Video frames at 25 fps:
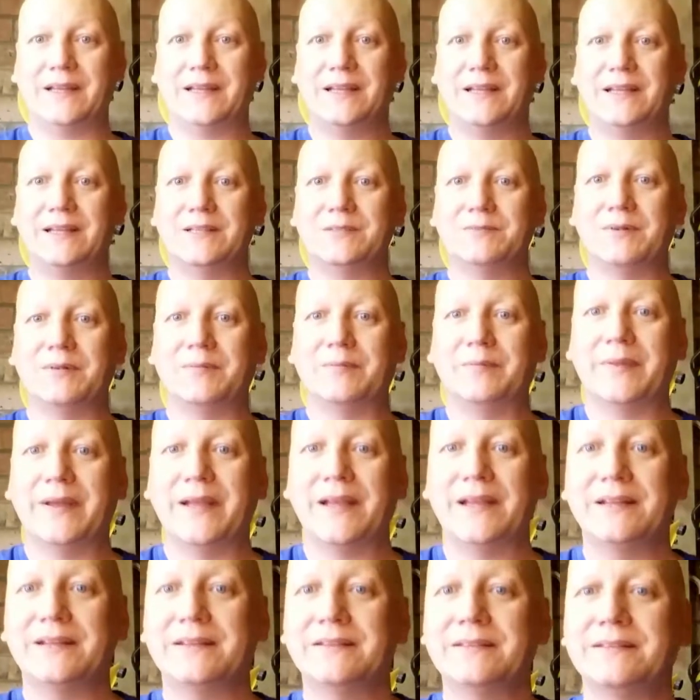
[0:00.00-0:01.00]
Here's one
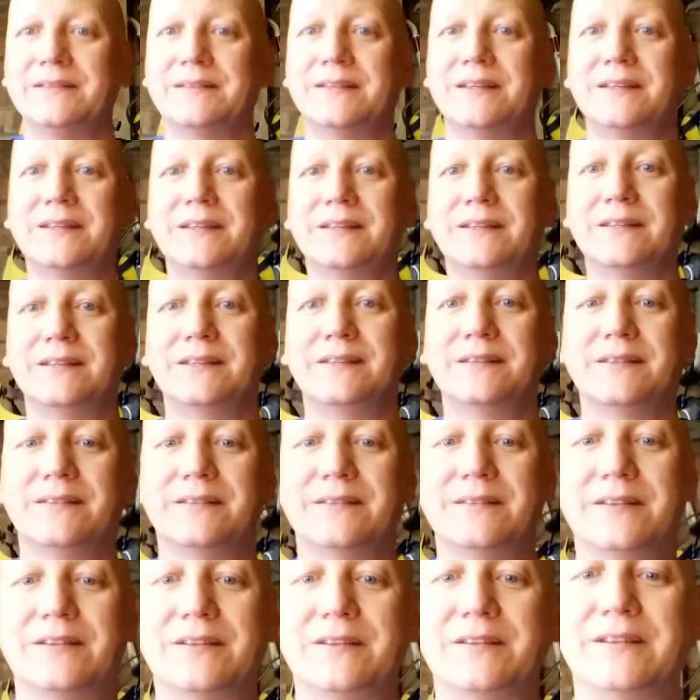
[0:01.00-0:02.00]
pen
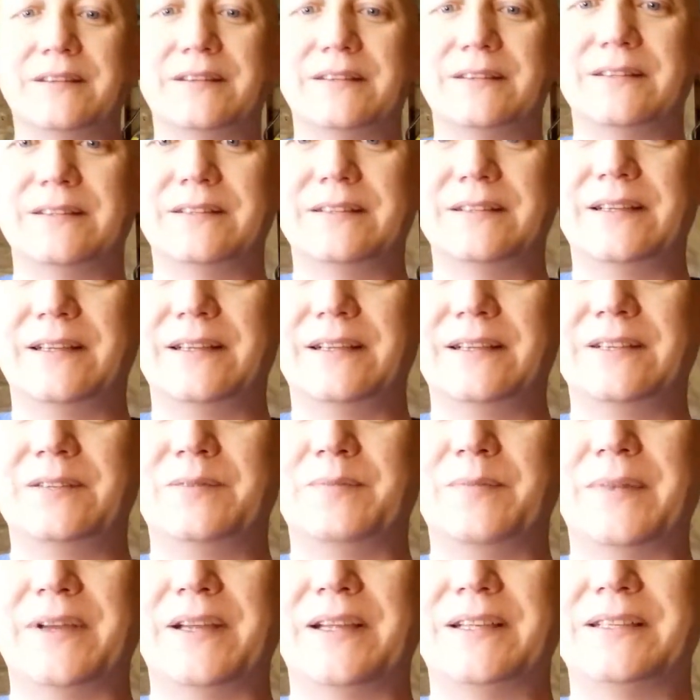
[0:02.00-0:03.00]
that is
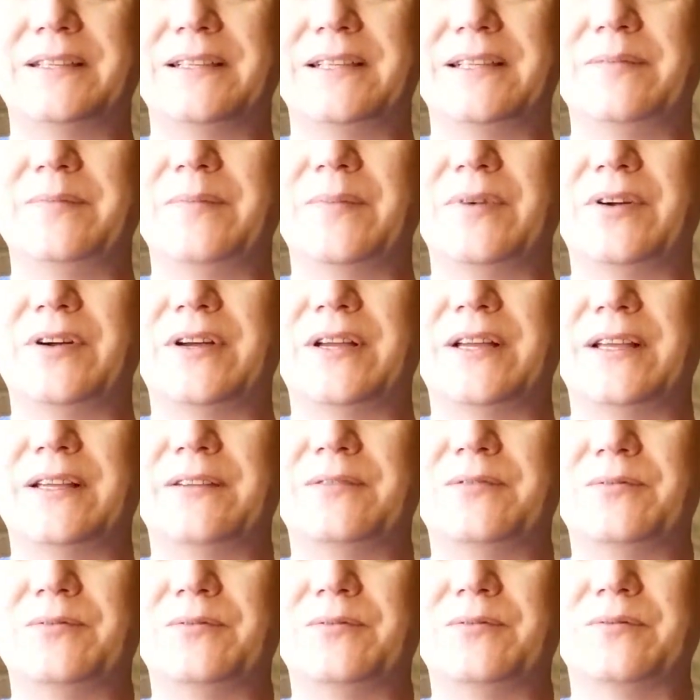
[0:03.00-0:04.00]
basically my
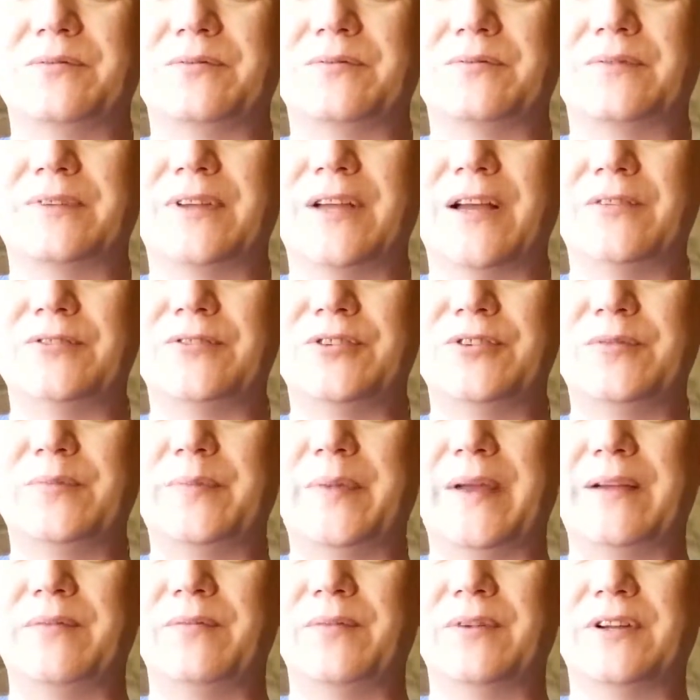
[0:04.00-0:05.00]
sort of go-to
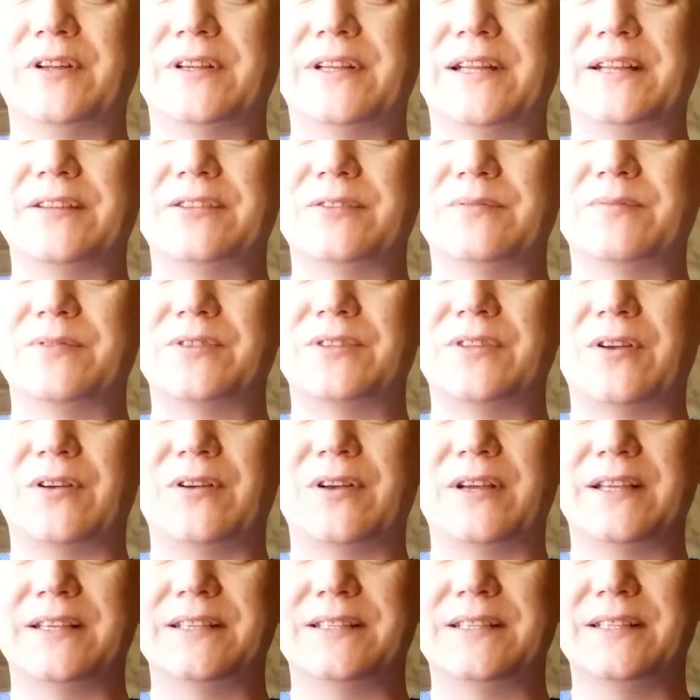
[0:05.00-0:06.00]
pen when I need some
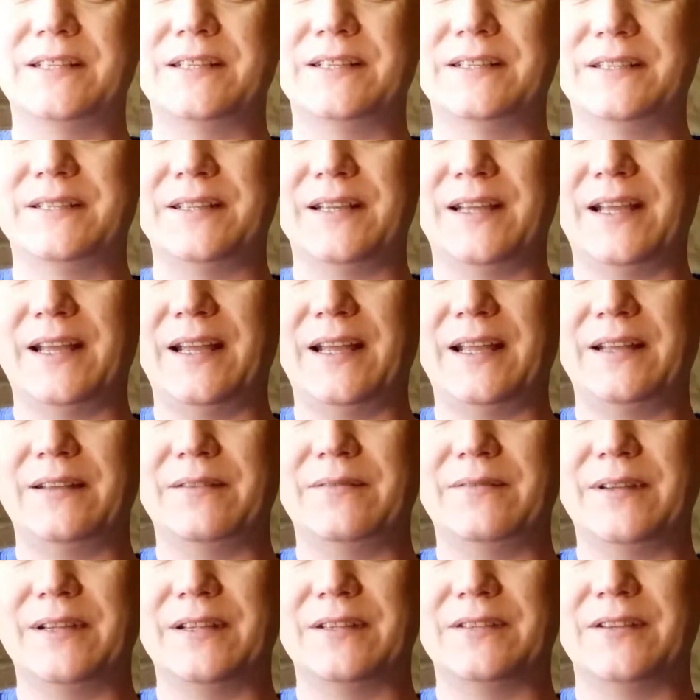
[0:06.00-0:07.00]
sizes
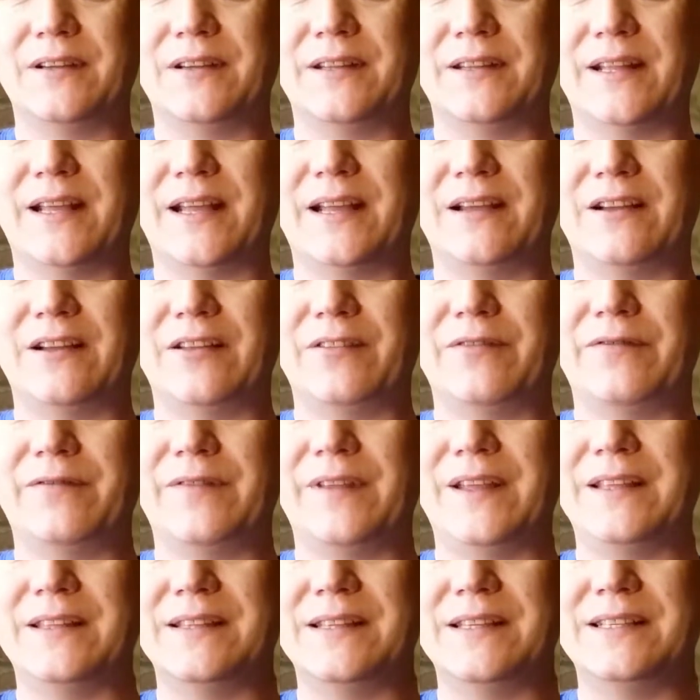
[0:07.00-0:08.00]
and things like that. I
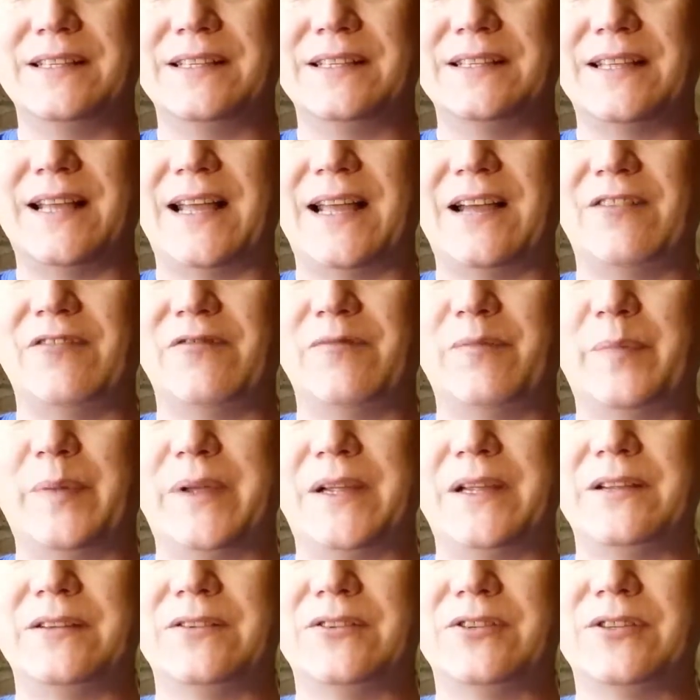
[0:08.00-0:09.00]
think this is out of
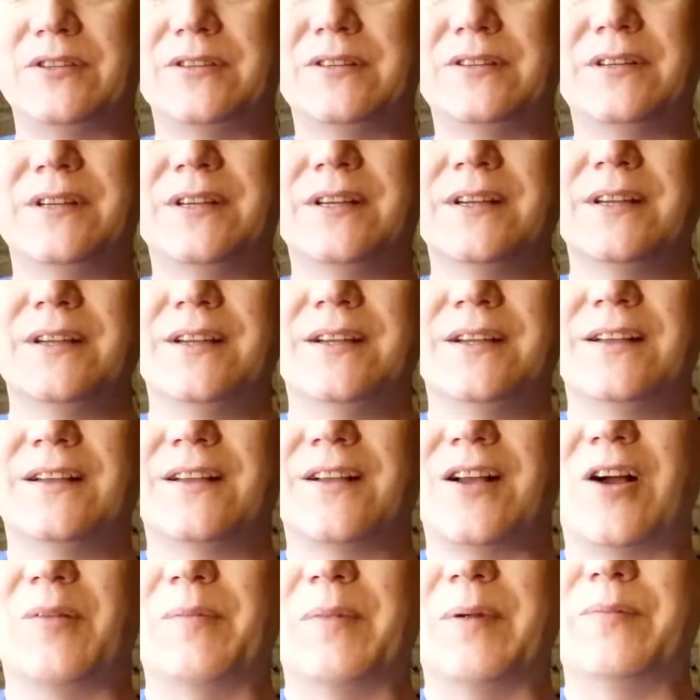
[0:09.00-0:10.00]
Birch,
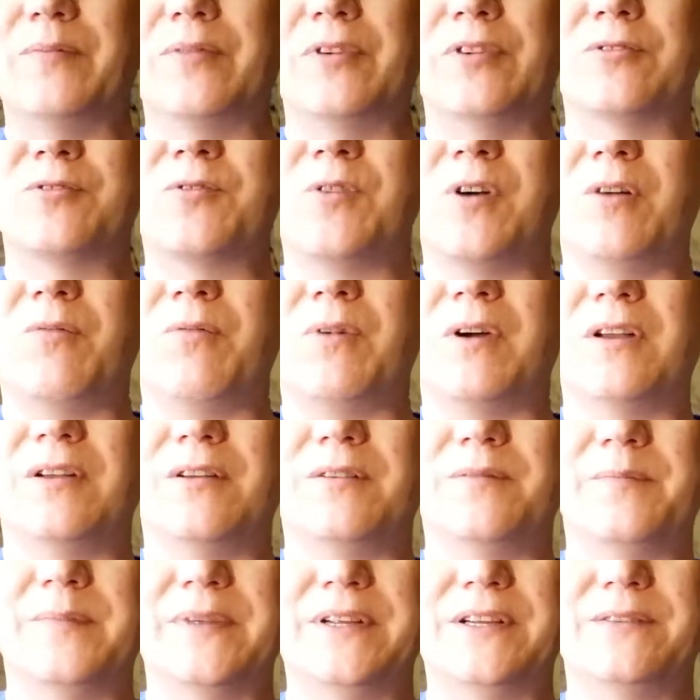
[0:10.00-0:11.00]
can't remember, it's quite a while
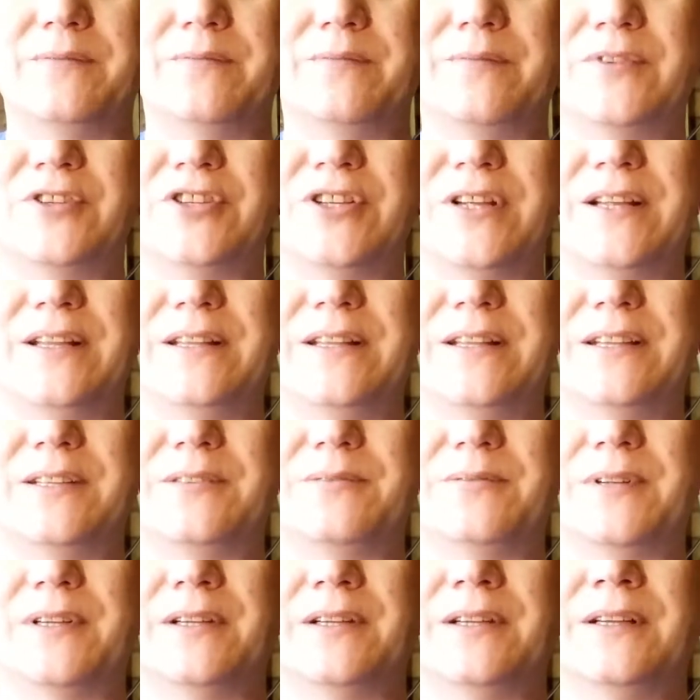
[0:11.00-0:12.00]
I've machined
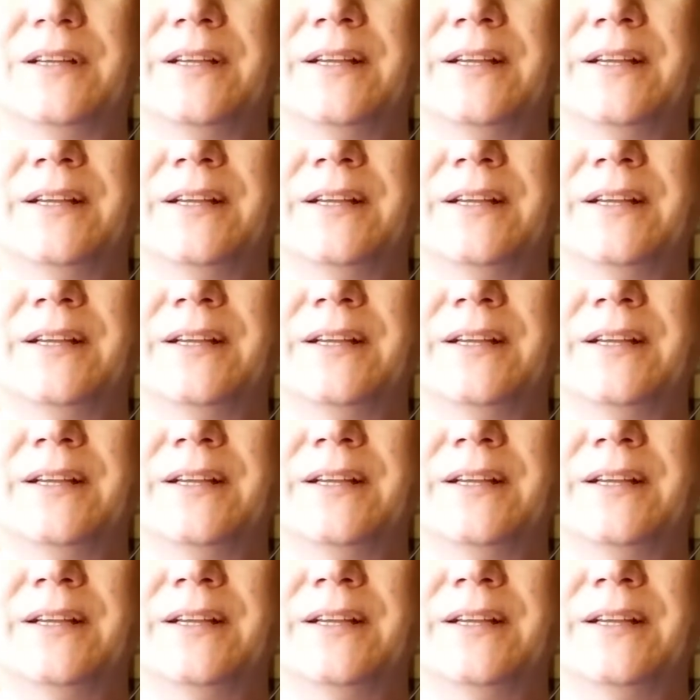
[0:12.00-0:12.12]
this one.